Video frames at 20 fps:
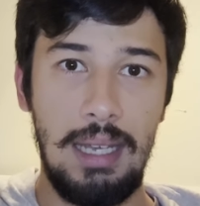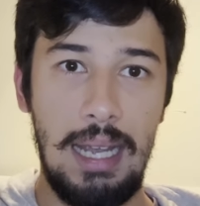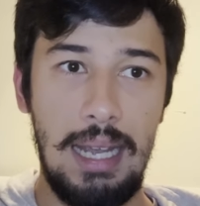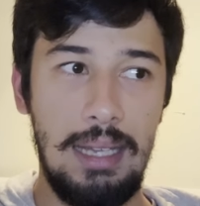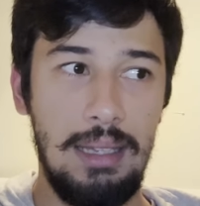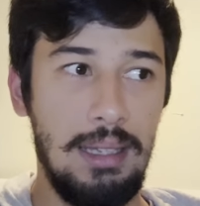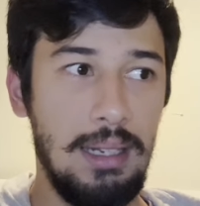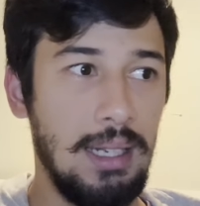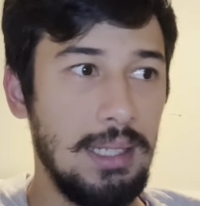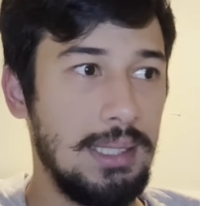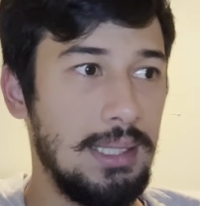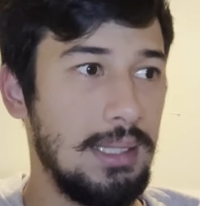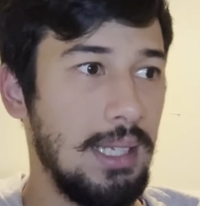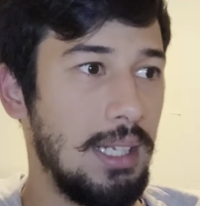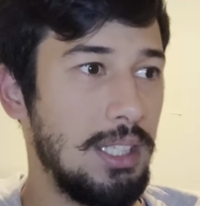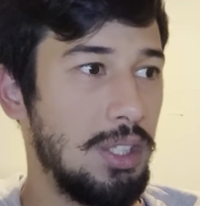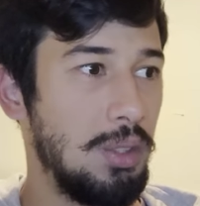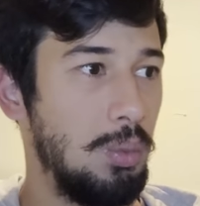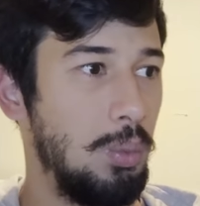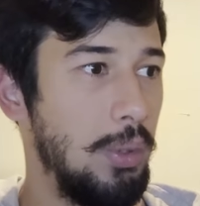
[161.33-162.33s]
And then I
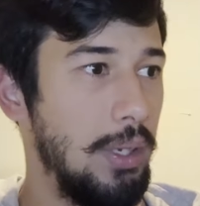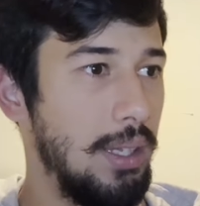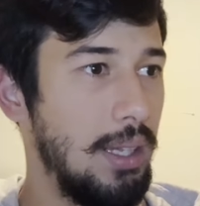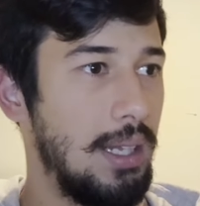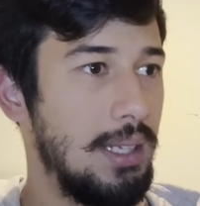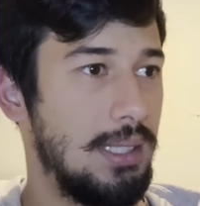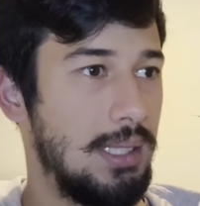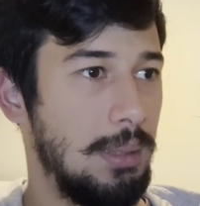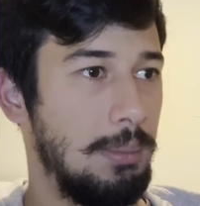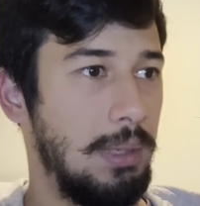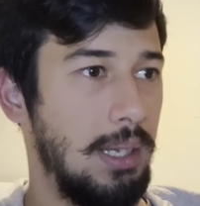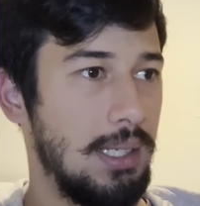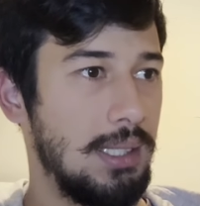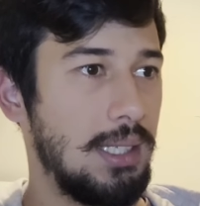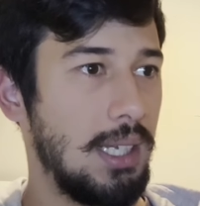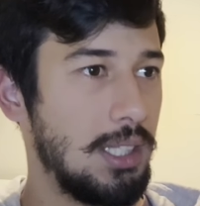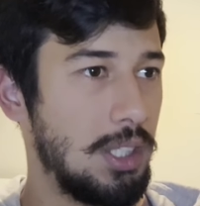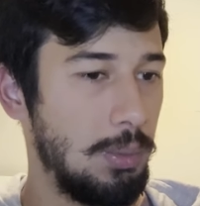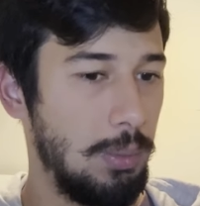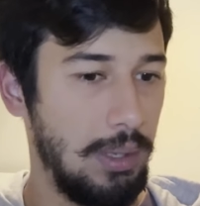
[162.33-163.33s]
start to realize something. I
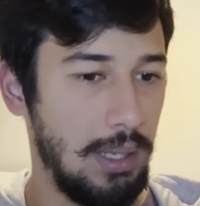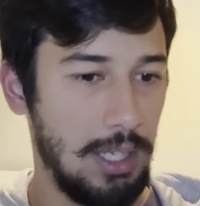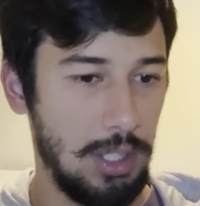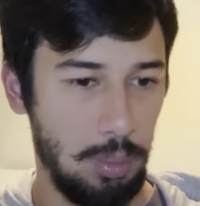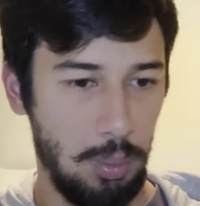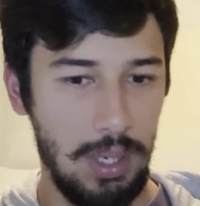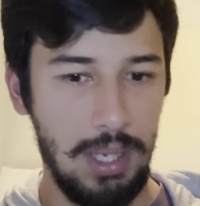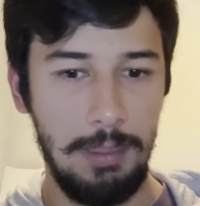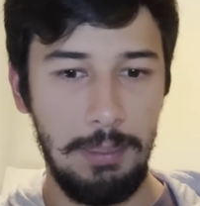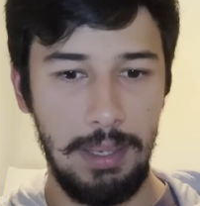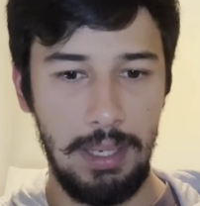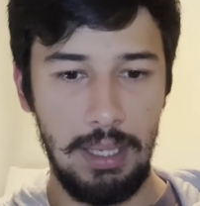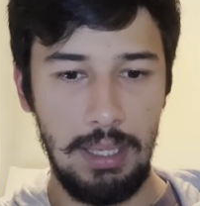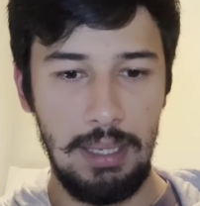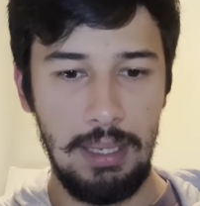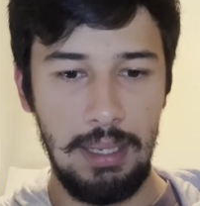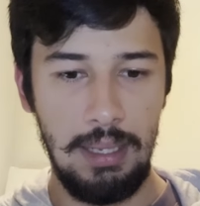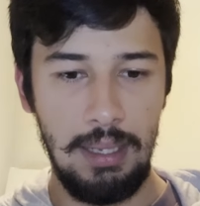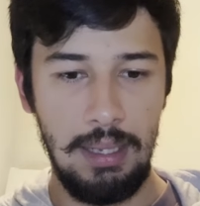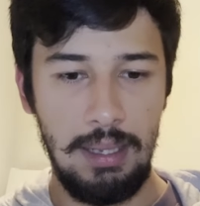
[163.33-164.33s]
start to realize, wait a minute,
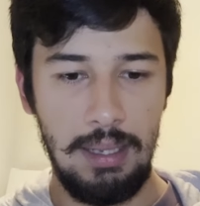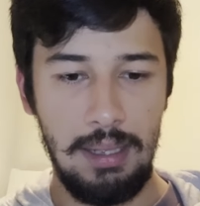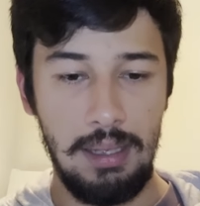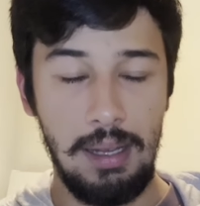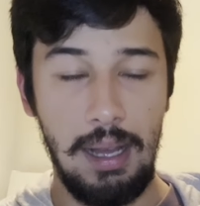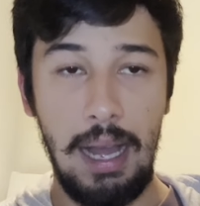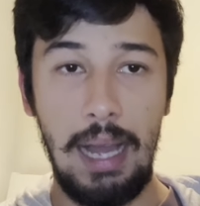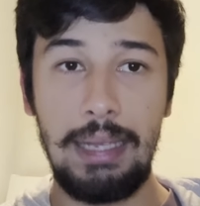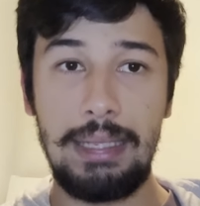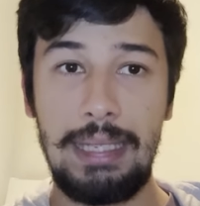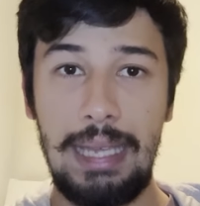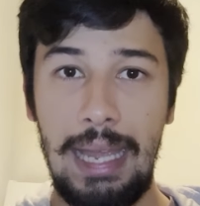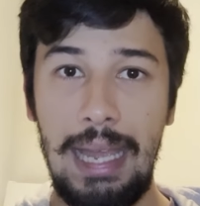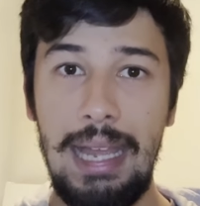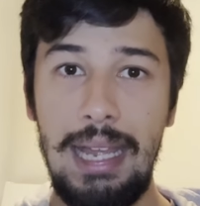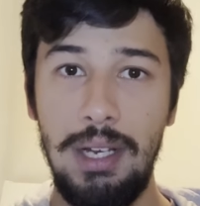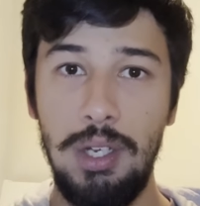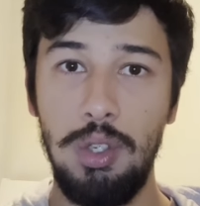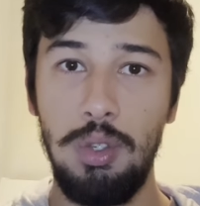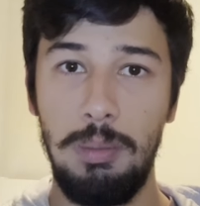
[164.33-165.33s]
I
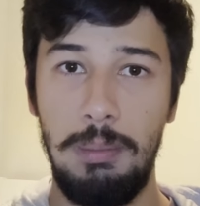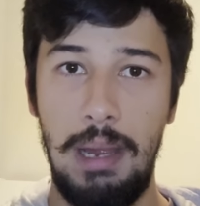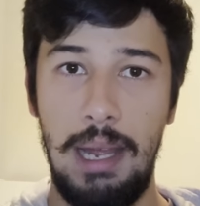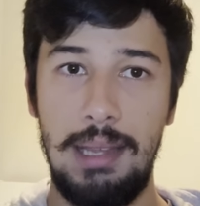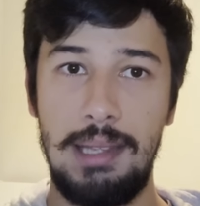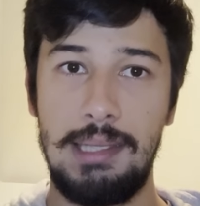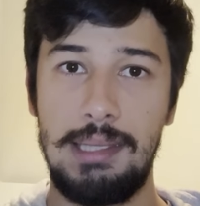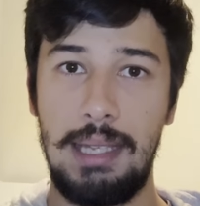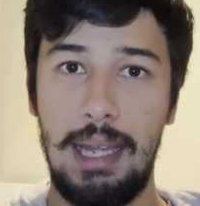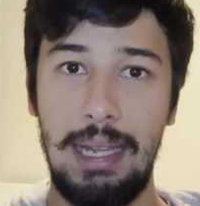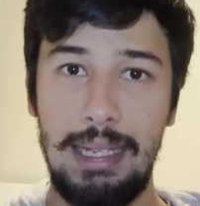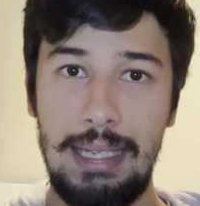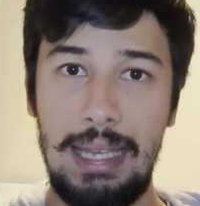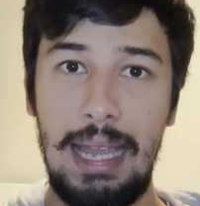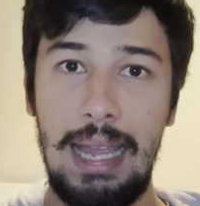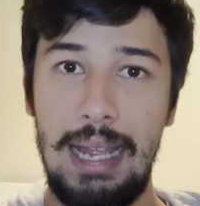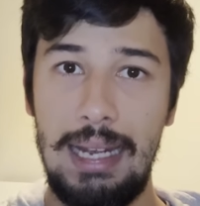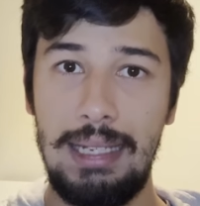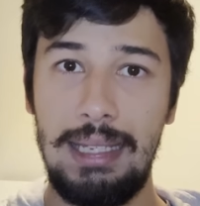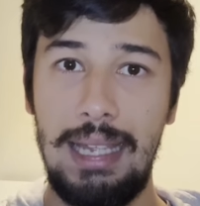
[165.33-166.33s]
can do maths. I
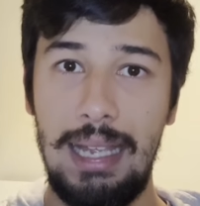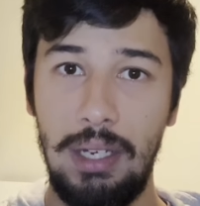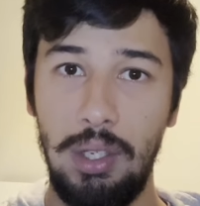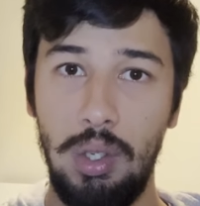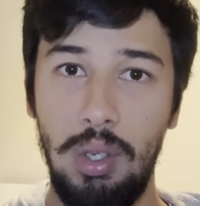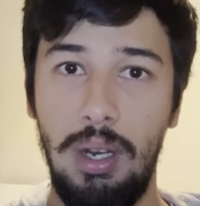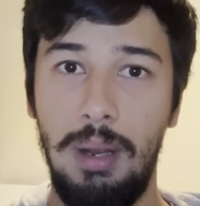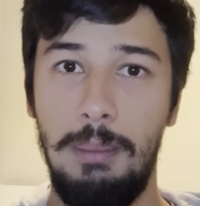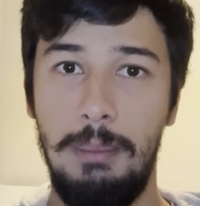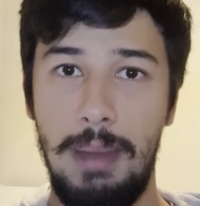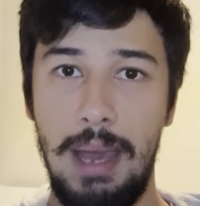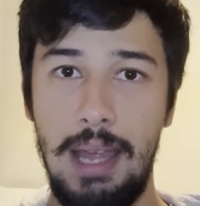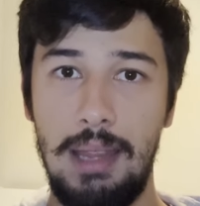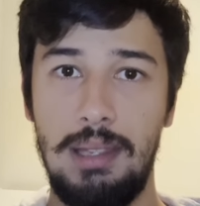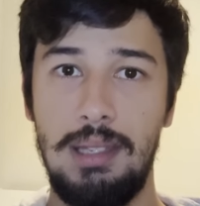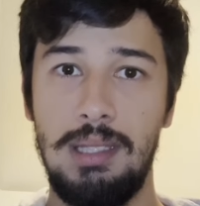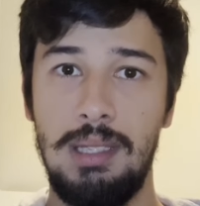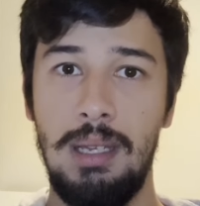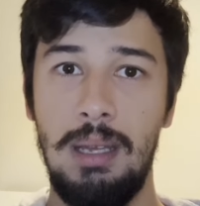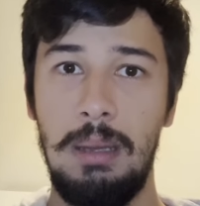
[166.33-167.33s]
can get good at
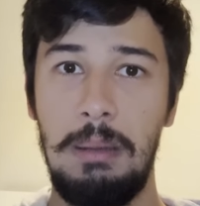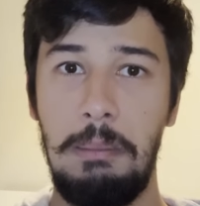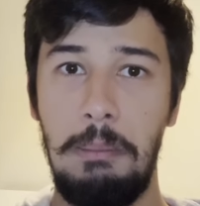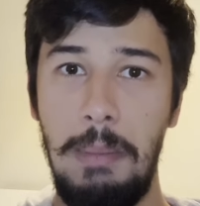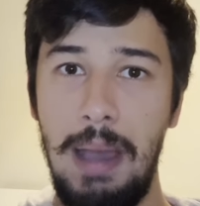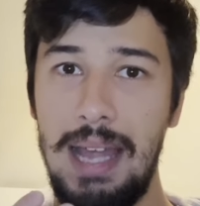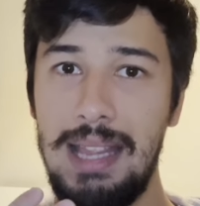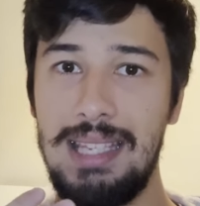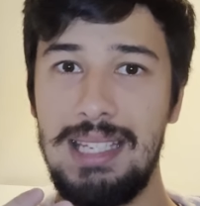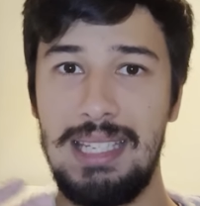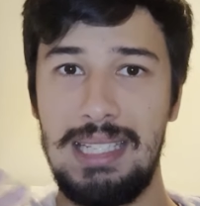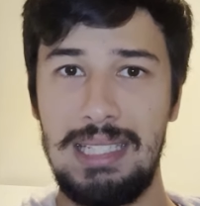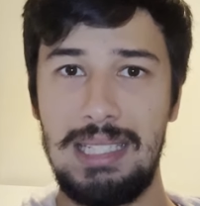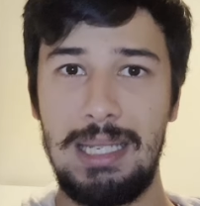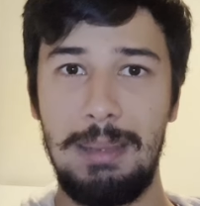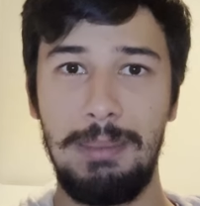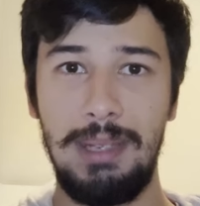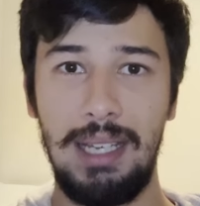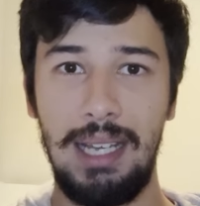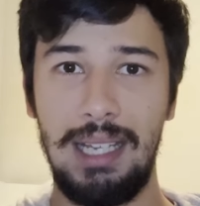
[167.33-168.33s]
maths. Maths is
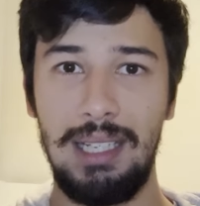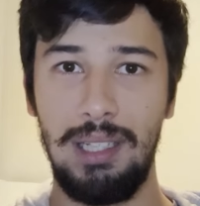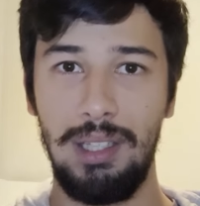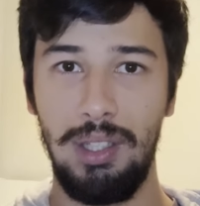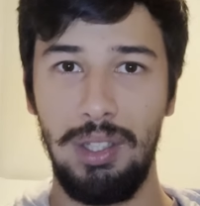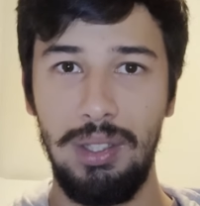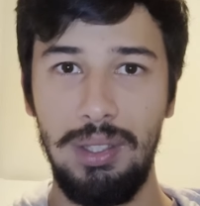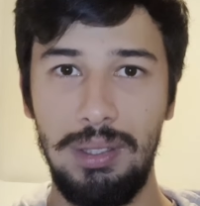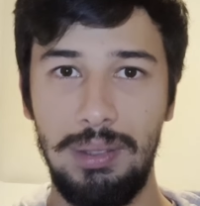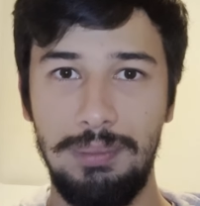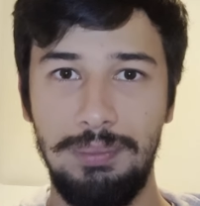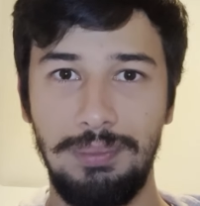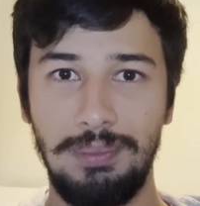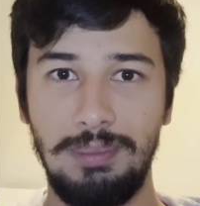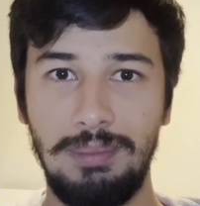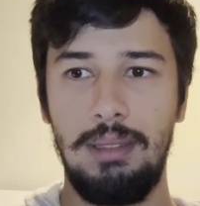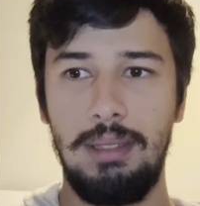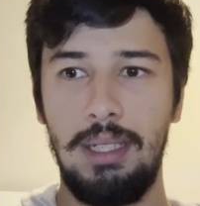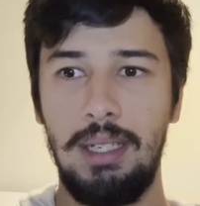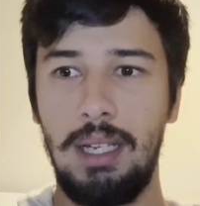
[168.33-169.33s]
something I can learn.
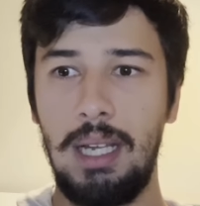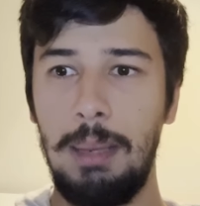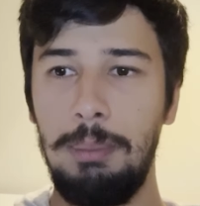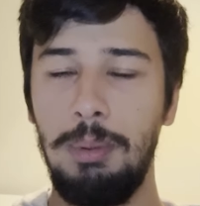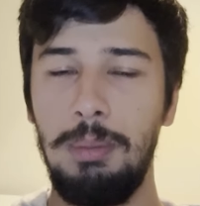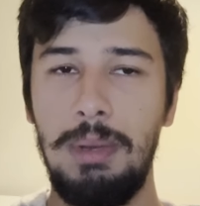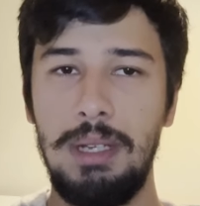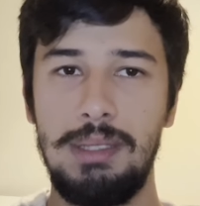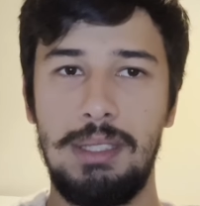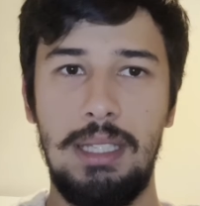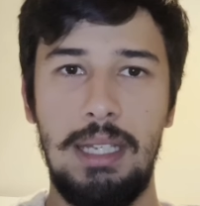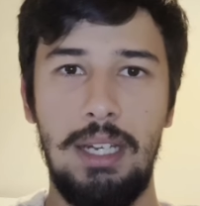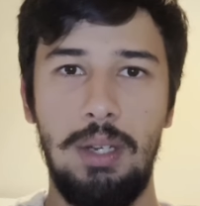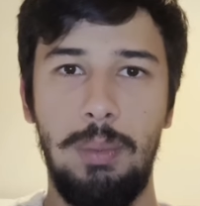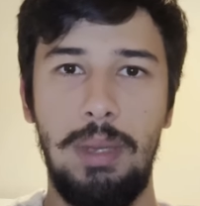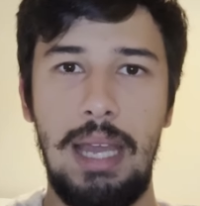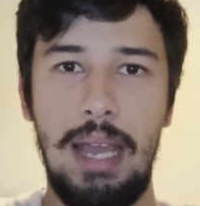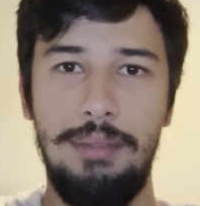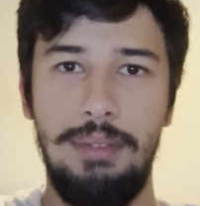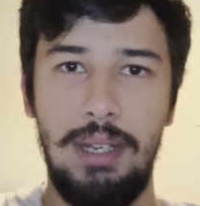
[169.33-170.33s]
Then a couple months later,
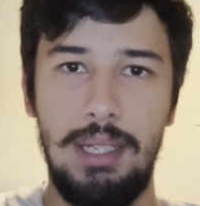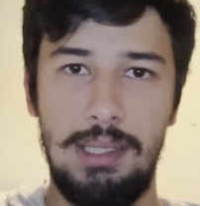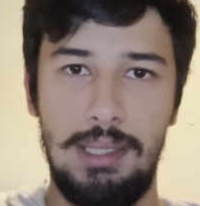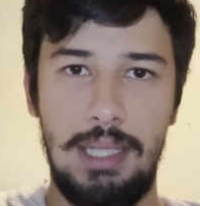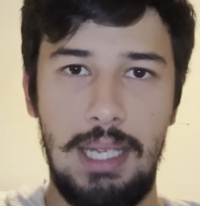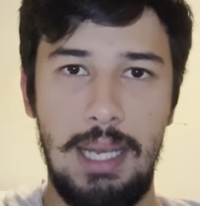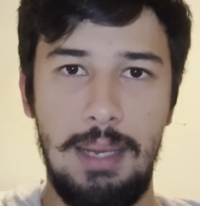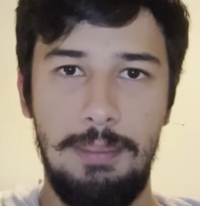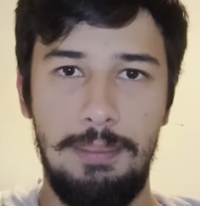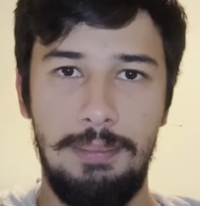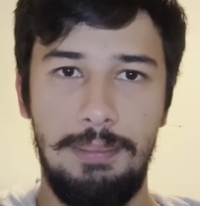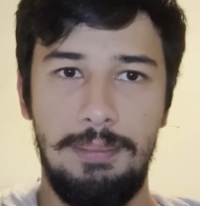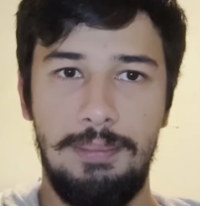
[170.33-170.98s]
we have an exam.